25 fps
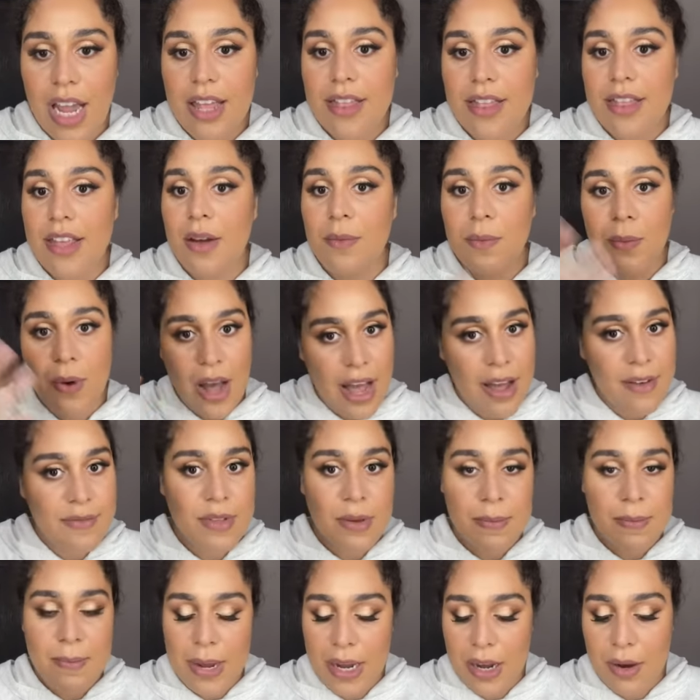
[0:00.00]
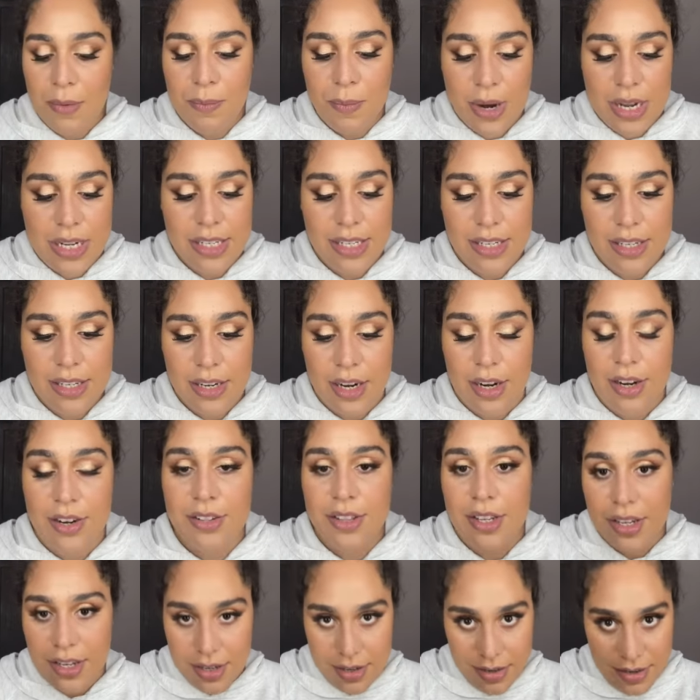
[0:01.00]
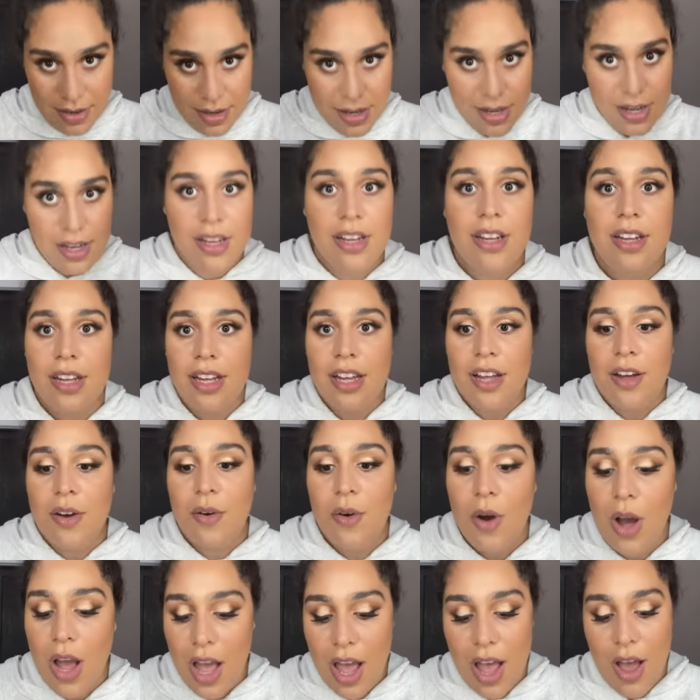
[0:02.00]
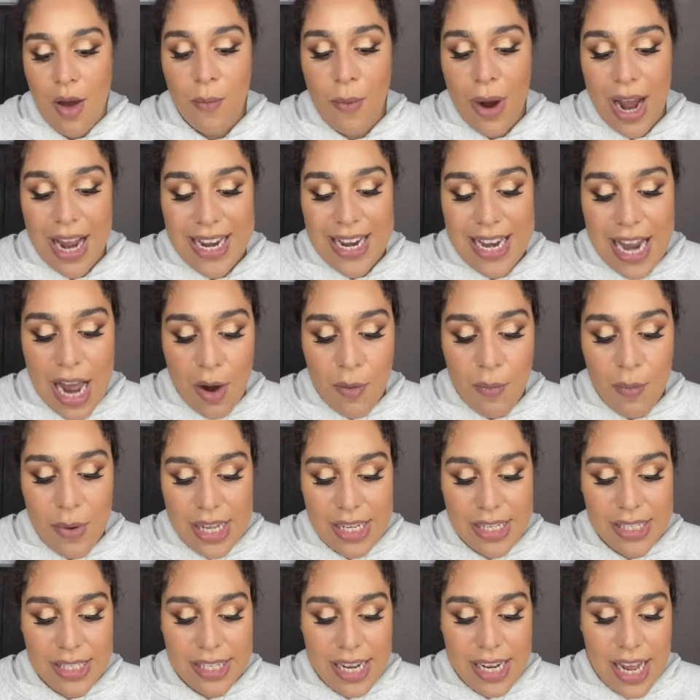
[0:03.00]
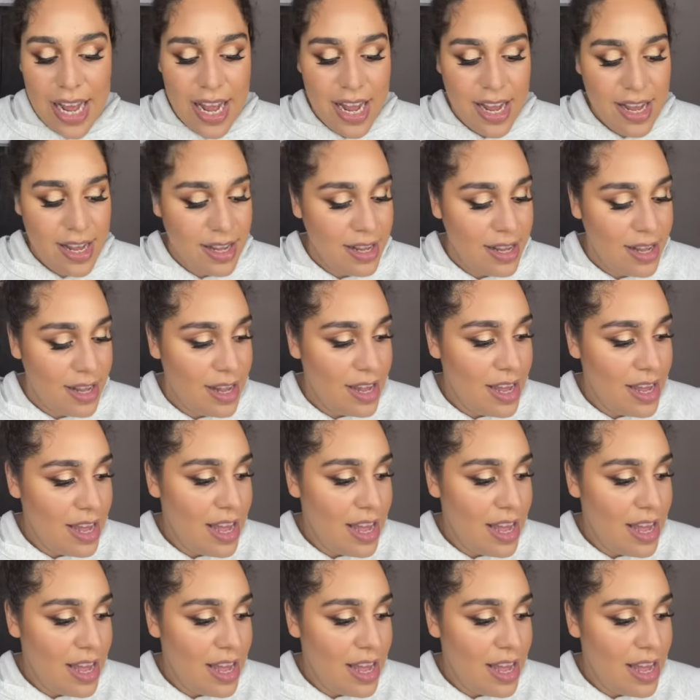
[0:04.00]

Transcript: and then we'll have the makeup Wednesday or the wine down Wednesday.